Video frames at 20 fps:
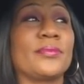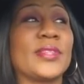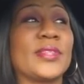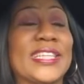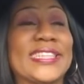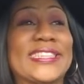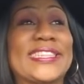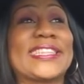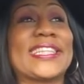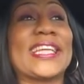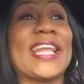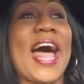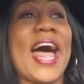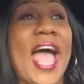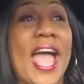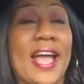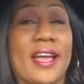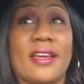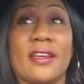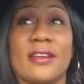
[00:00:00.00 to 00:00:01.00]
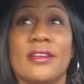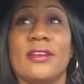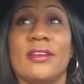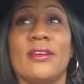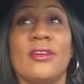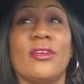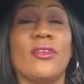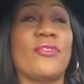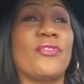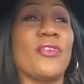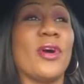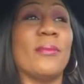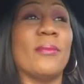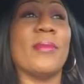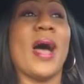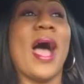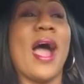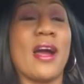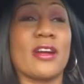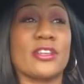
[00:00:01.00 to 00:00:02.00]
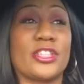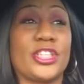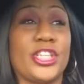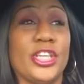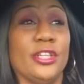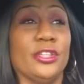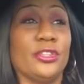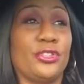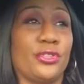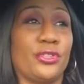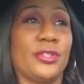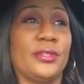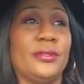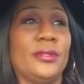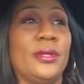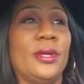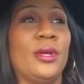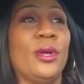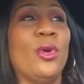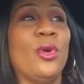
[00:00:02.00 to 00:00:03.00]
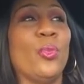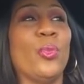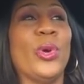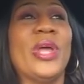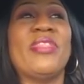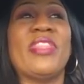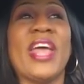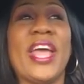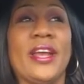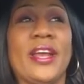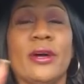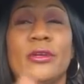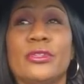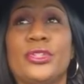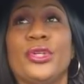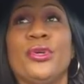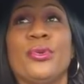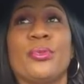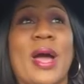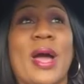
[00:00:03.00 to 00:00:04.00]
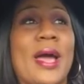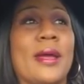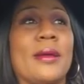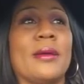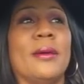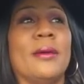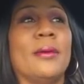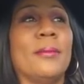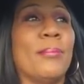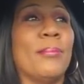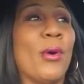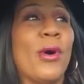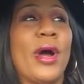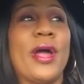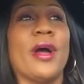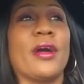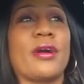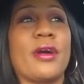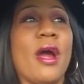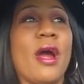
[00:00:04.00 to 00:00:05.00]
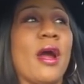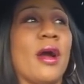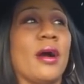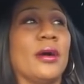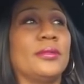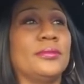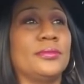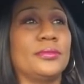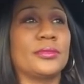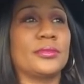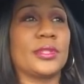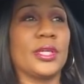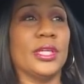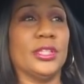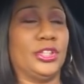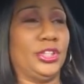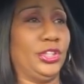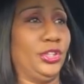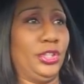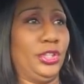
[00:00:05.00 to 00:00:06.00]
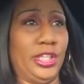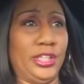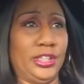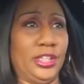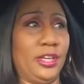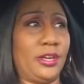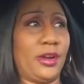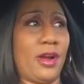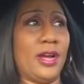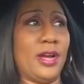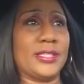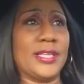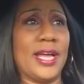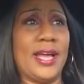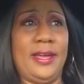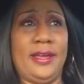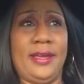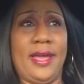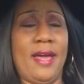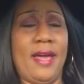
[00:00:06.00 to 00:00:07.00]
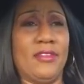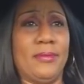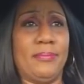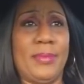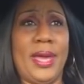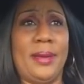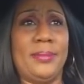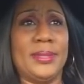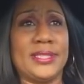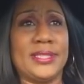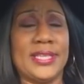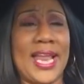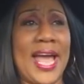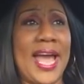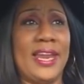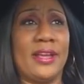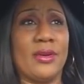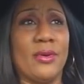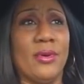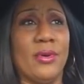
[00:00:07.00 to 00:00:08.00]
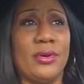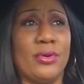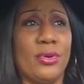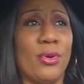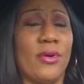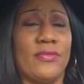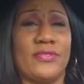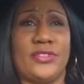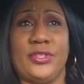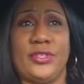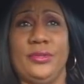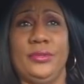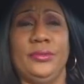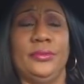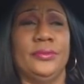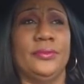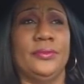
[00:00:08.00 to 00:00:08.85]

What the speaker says: the slack from our children when they don't do right? Boy or girl? Because you, these little girls out here having babies, 90 going north too.